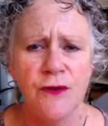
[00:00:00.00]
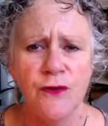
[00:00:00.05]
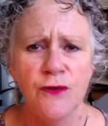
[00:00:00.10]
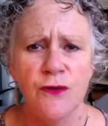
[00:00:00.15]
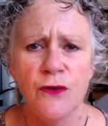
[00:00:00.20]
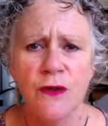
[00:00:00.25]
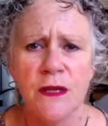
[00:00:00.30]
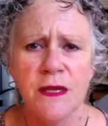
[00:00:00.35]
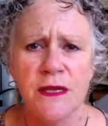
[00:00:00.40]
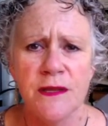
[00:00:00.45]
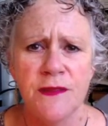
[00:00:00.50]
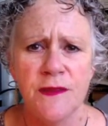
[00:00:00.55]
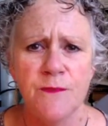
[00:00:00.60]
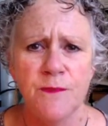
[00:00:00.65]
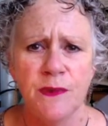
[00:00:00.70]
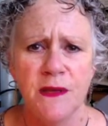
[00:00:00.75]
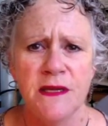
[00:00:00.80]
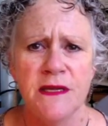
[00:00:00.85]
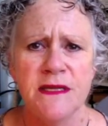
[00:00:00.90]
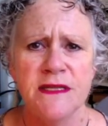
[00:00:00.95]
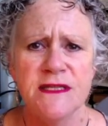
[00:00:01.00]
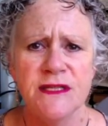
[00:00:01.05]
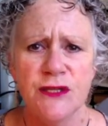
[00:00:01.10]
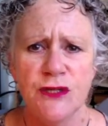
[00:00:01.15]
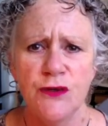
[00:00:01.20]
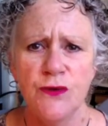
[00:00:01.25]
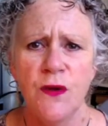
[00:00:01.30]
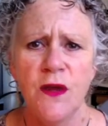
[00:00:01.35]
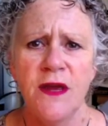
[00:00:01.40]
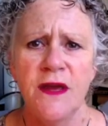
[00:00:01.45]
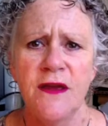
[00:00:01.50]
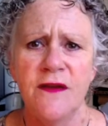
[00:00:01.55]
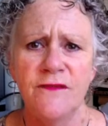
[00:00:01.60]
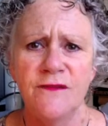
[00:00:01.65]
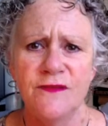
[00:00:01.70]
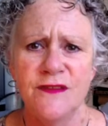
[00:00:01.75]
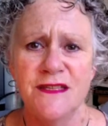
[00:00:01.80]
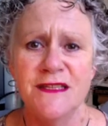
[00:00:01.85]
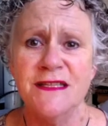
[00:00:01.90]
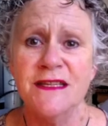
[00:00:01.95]
early in the piece you have
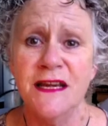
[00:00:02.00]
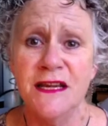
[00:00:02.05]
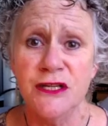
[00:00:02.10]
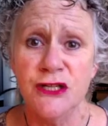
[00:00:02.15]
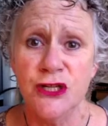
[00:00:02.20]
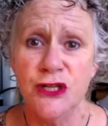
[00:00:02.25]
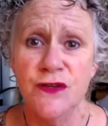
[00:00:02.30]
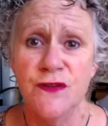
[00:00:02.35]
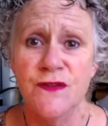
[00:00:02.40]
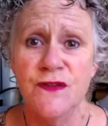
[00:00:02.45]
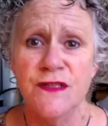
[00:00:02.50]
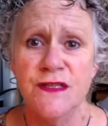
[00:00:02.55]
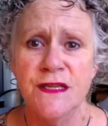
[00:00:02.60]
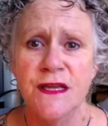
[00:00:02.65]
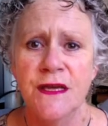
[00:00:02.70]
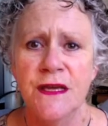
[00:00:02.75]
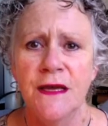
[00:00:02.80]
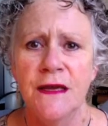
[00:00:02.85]
discussions